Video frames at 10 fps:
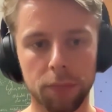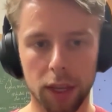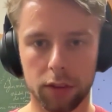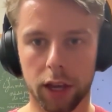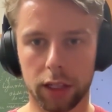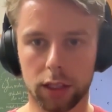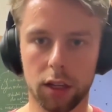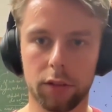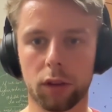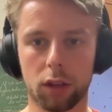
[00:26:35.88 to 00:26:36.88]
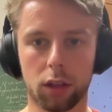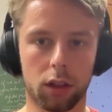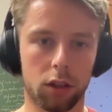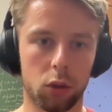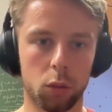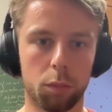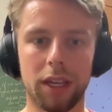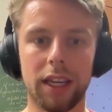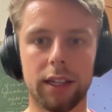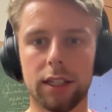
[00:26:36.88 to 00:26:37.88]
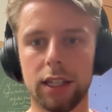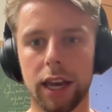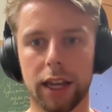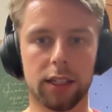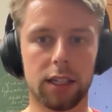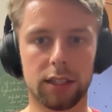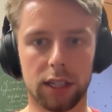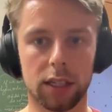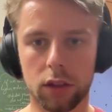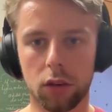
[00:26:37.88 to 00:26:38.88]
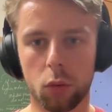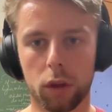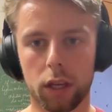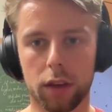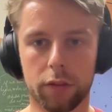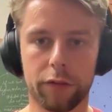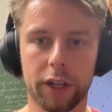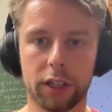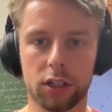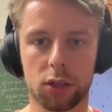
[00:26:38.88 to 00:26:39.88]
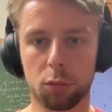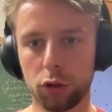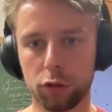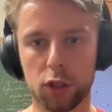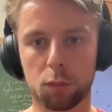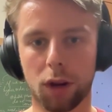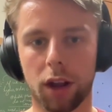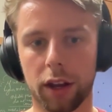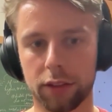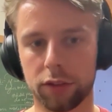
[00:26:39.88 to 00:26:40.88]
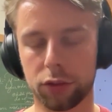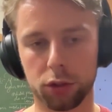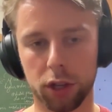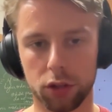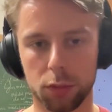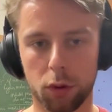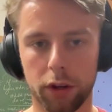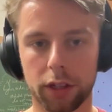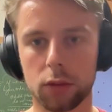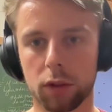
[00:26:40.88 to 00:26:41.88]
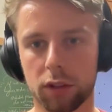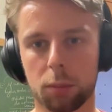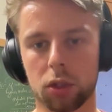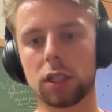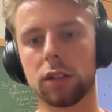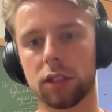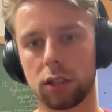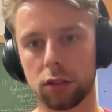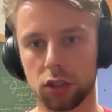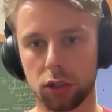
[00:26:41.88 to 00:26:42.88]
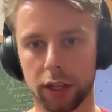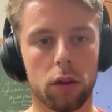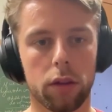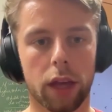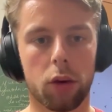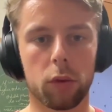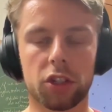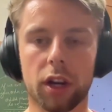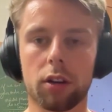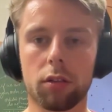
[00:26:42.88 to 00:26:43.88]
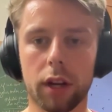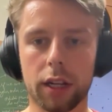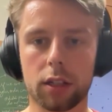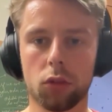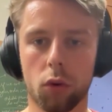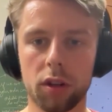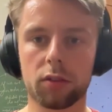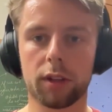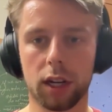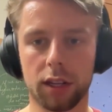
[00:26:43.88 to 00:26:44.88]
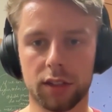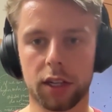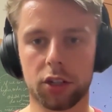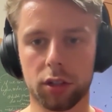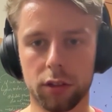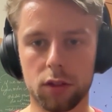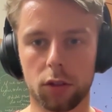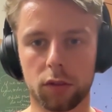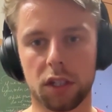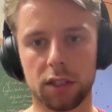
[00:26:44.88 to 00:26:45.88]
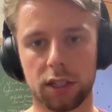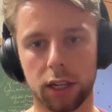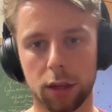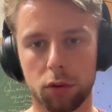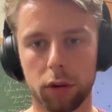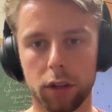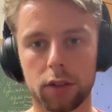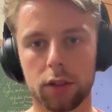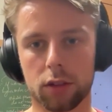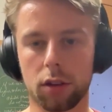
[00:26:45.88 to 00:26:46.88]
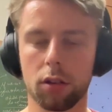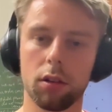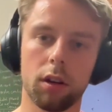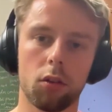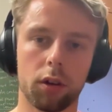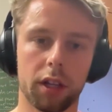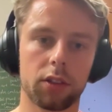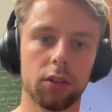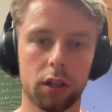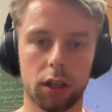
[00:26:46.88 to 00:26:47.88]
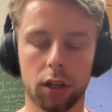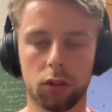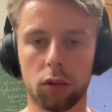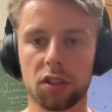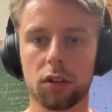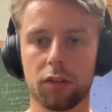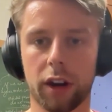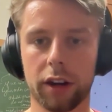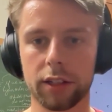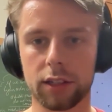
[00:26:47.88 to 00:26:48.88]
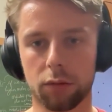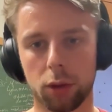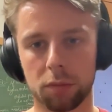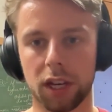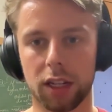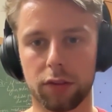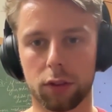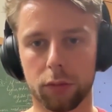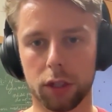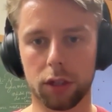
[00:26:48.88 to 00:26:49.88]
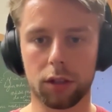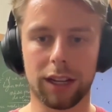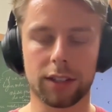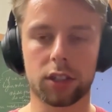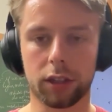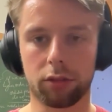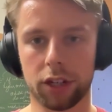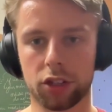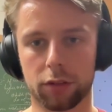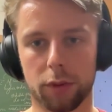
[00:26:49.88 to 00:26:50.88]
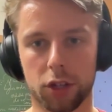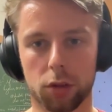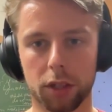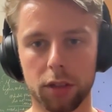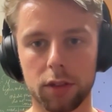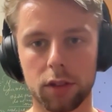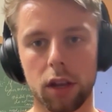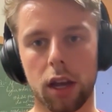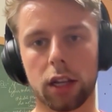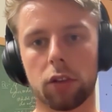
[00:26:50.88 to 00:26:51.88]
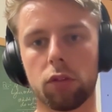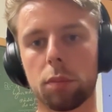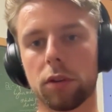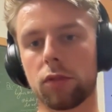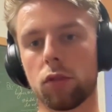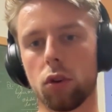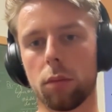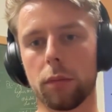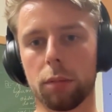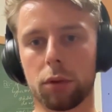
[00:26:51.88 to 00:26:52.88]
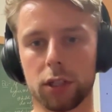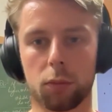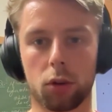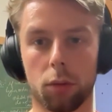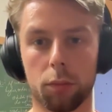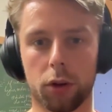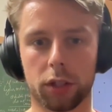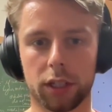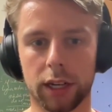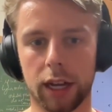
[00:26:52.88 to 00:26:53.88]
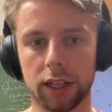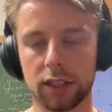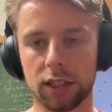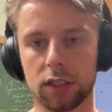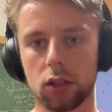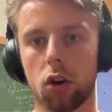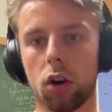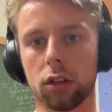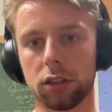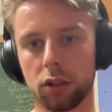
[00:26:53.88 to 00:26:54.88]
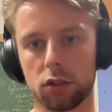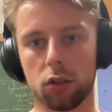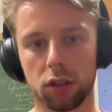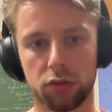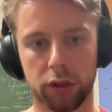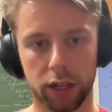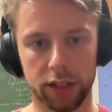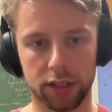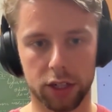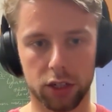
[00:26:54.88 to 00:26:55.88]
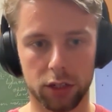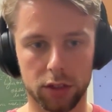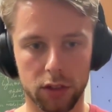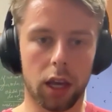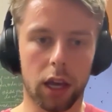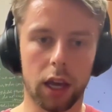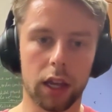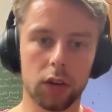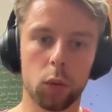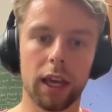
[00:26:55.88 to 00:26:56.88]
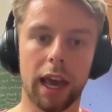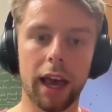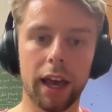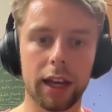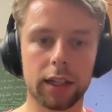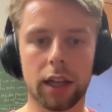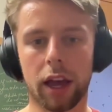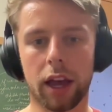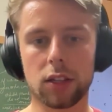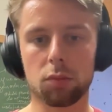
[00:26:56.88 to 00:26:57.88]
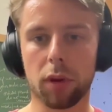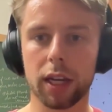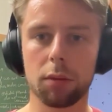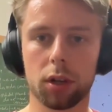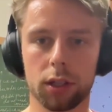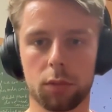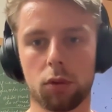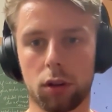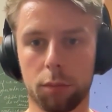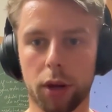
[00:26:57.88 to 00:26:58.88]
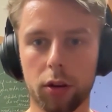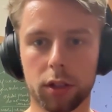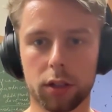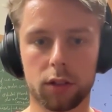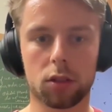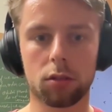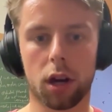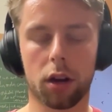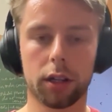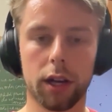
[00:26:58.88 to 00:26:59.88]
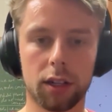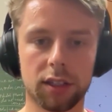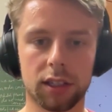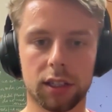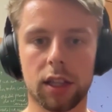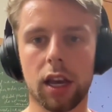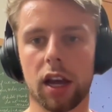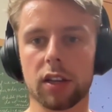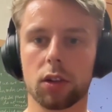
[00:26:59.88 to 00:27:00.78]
that give you B, D, and DZ. We fit a smooth spline through those points with a positivity constraint. Now we generate noise realizations of these data points according to the noise covariance that we obtain from the clustering Redshift measurements. And then we perform a principal component analysis on those noise realizations. And we add as many principal components to our analysis as are